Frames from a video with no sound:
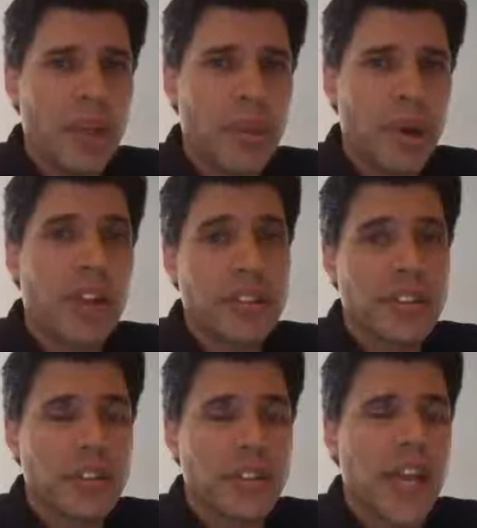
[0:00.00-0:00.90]
Braille
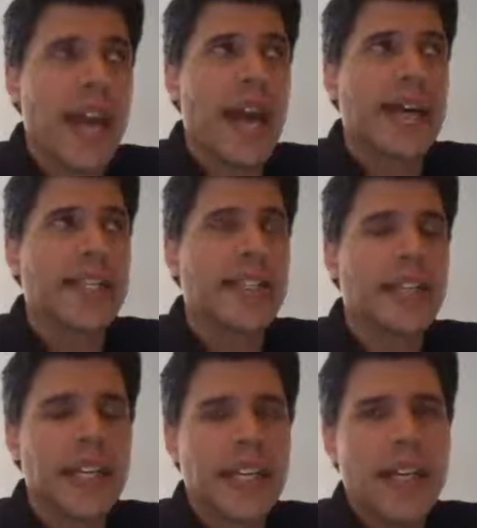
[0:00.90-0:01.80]
Institute, and
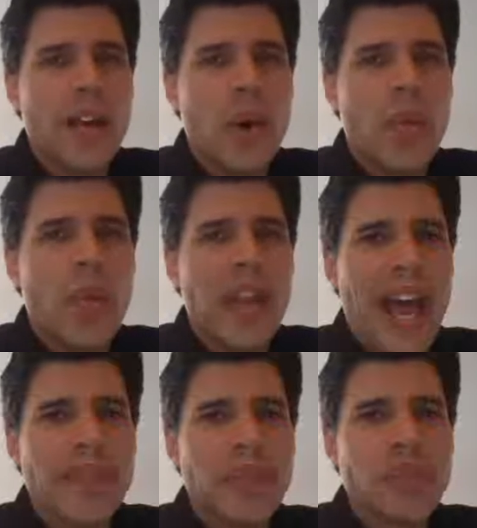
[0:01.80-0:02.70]
would
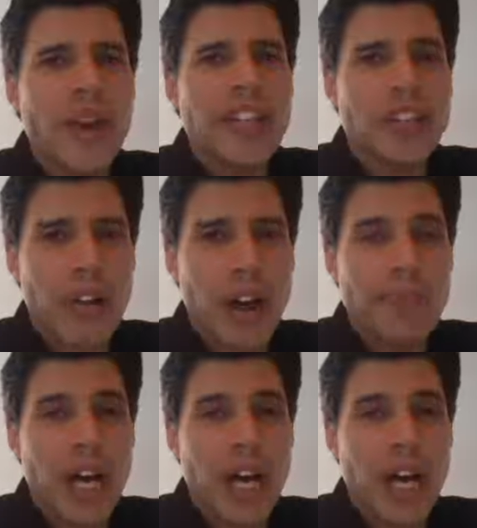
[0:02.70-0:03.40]
have them transcribed